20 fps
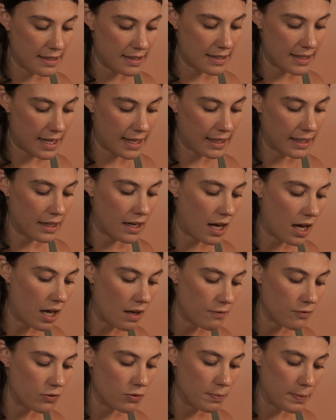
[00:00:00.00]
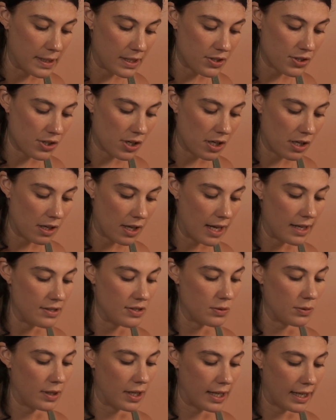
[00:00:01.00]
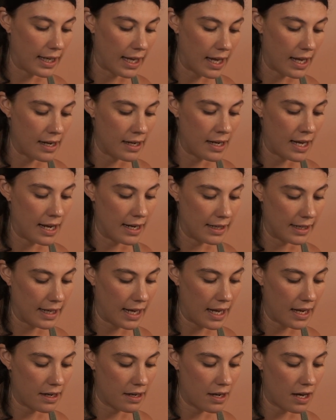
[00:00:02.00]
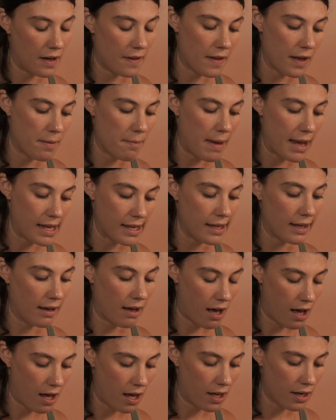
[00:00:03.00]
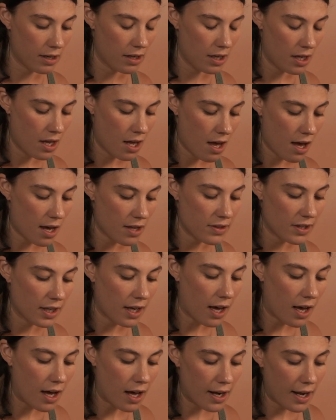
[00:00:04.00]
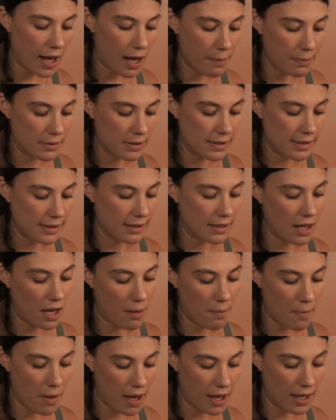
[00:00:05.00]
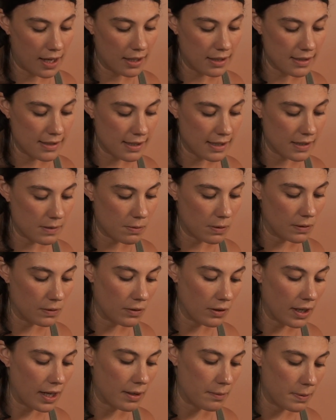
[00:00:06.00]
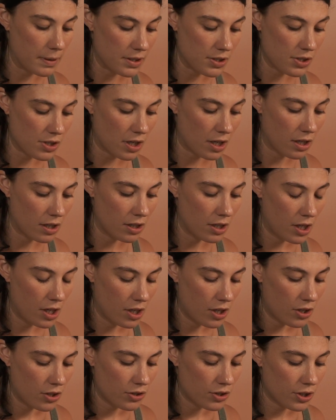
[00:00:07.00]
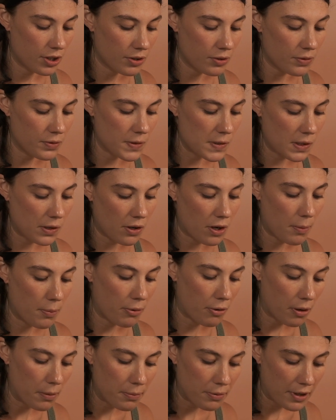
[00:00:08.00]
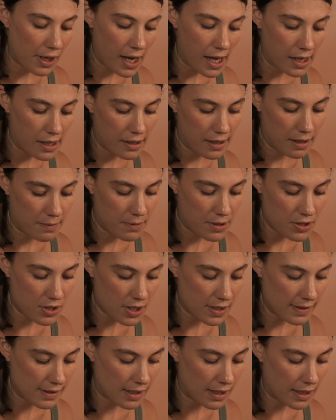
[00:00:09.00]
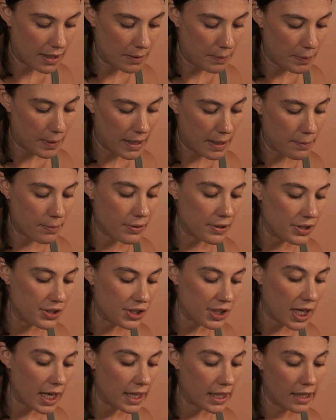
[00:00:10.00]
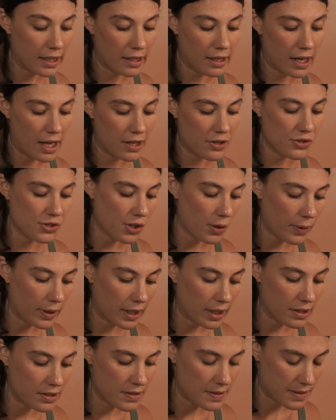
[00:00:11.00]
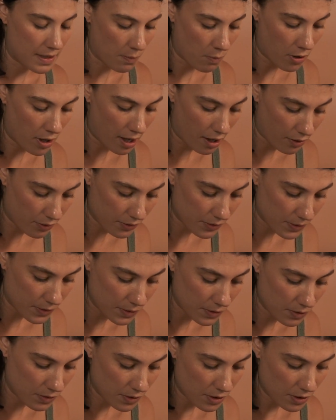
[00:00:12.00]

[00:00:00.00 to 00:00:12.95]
to take an artful picture and do it again and again are they making art. I think art happens in our minds as we look at a picture. You can also appropriate an image as art by appreciating it and showing it to someone else.